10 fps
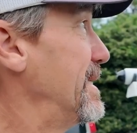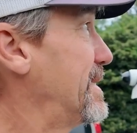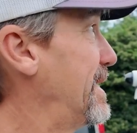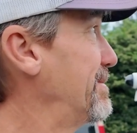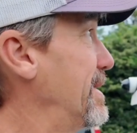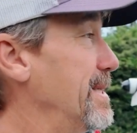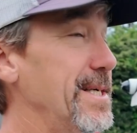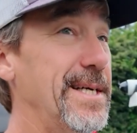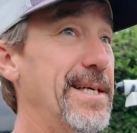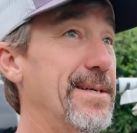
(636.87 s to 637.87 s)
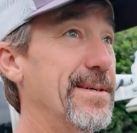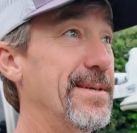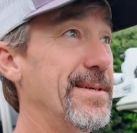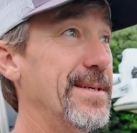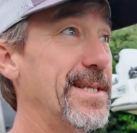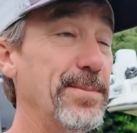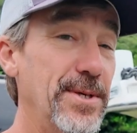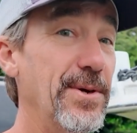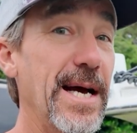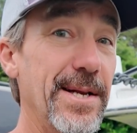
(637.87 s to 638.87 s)
It's definitely
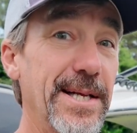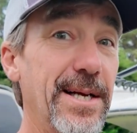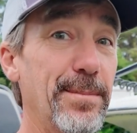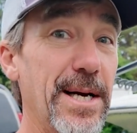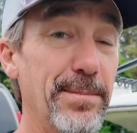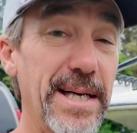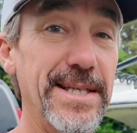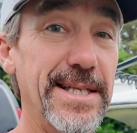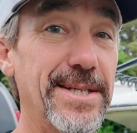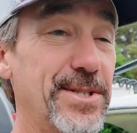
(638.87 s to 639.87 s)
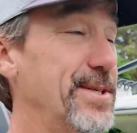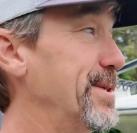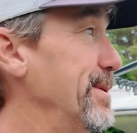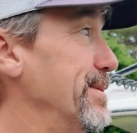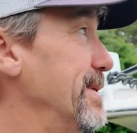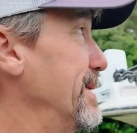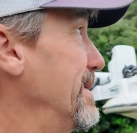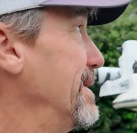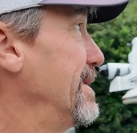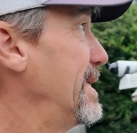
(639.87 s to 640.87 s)
something you got to think about and pay attention to.
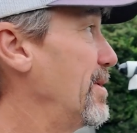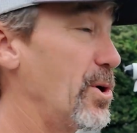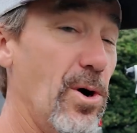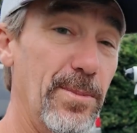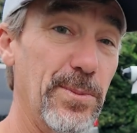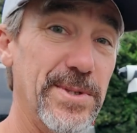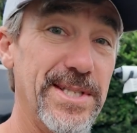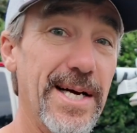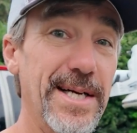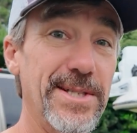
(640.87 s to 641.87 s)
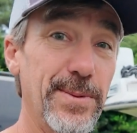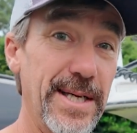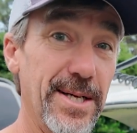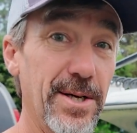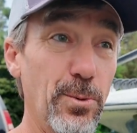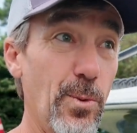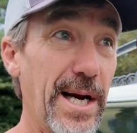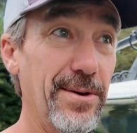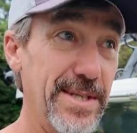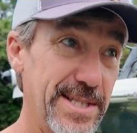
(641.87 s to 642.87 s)
Now the Garmin was nice when it
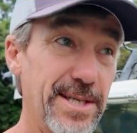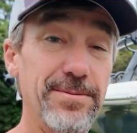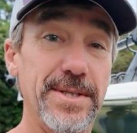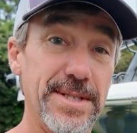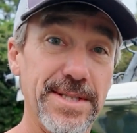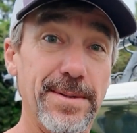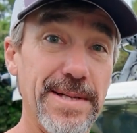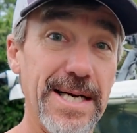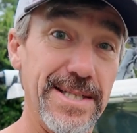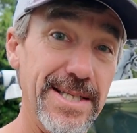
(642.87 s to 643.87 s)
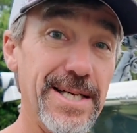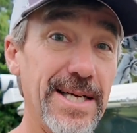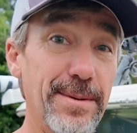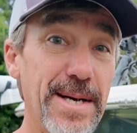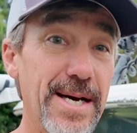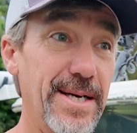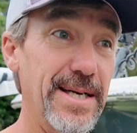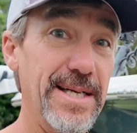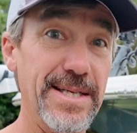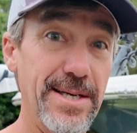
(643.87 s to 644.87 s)
unwound itself. This is something I did like about it.
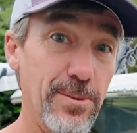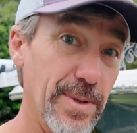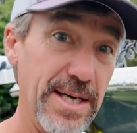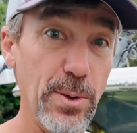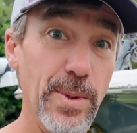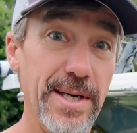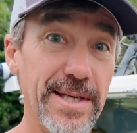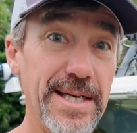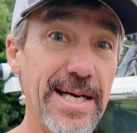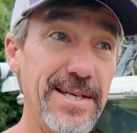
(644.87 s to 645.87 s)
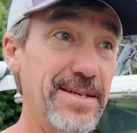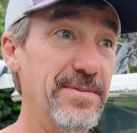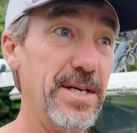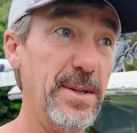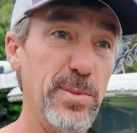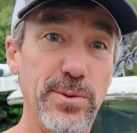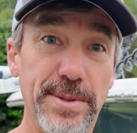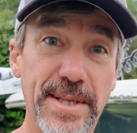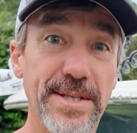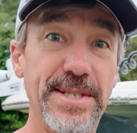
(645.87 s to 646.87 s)
It did it really quick. It had like variable
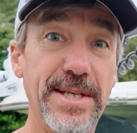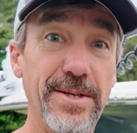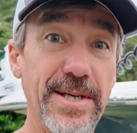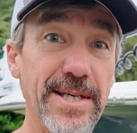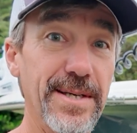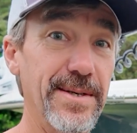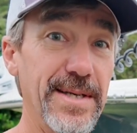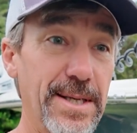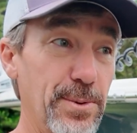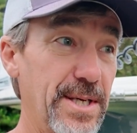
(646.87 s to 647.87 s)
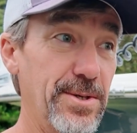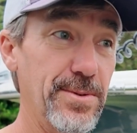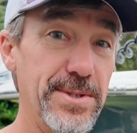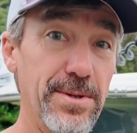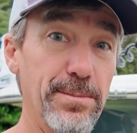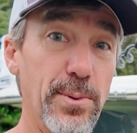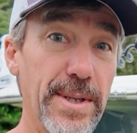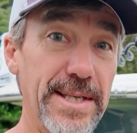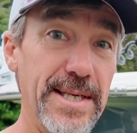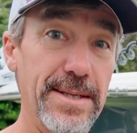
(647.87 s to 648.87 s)
speed steering. It would get to a certain
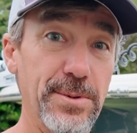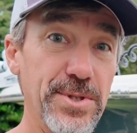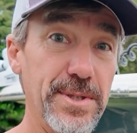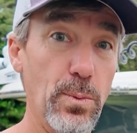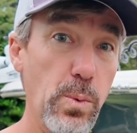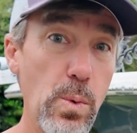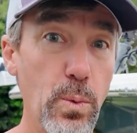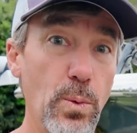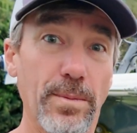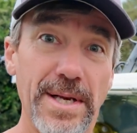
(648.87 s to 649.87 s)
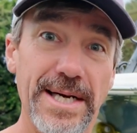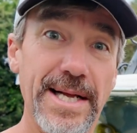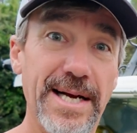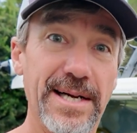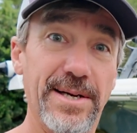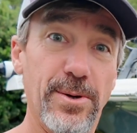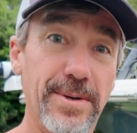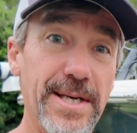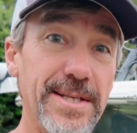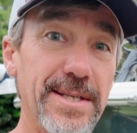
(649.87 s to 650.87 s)
point and then it would just go whoo, like that and
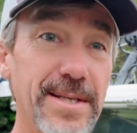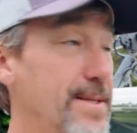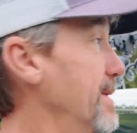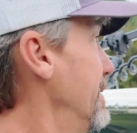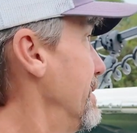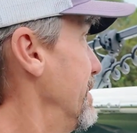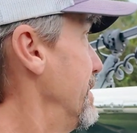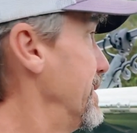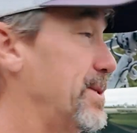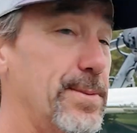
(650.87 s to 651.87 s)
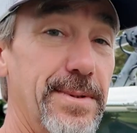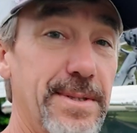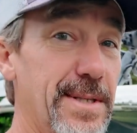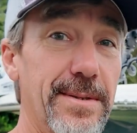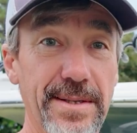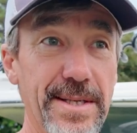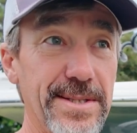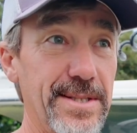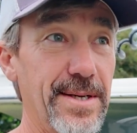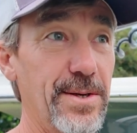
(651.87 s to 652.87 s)
correct. This one
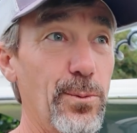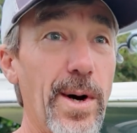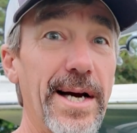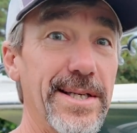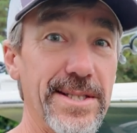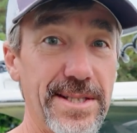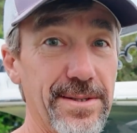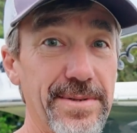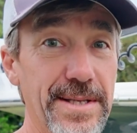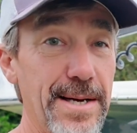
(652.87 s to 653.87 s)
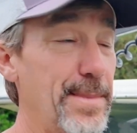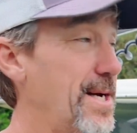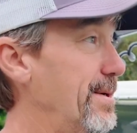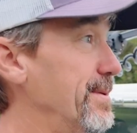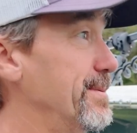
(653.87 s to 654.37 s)
doesn't unwind itself in that manner.